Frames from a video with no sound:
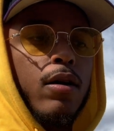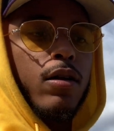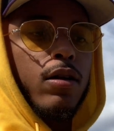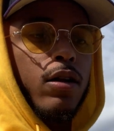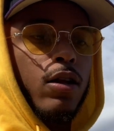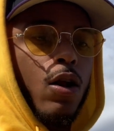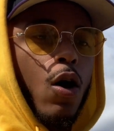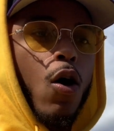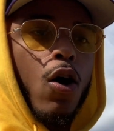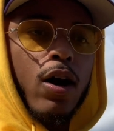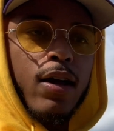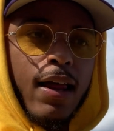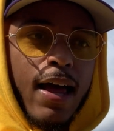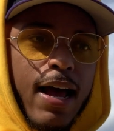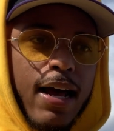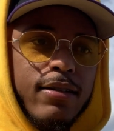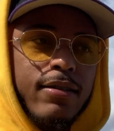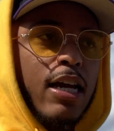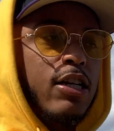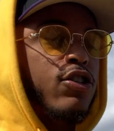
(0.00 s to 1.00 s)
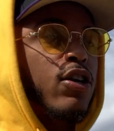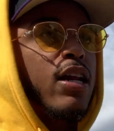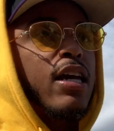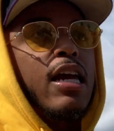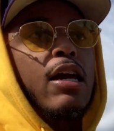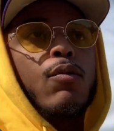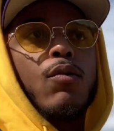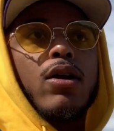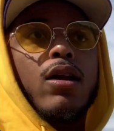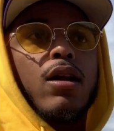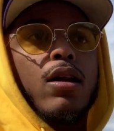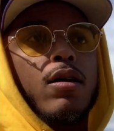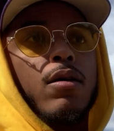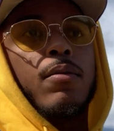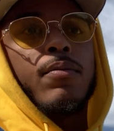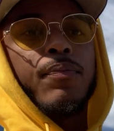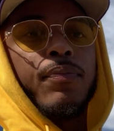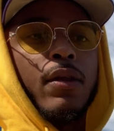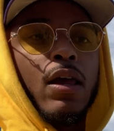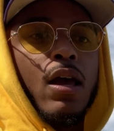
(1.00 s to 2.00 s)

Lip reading: Lower class, they trying to get rid of them.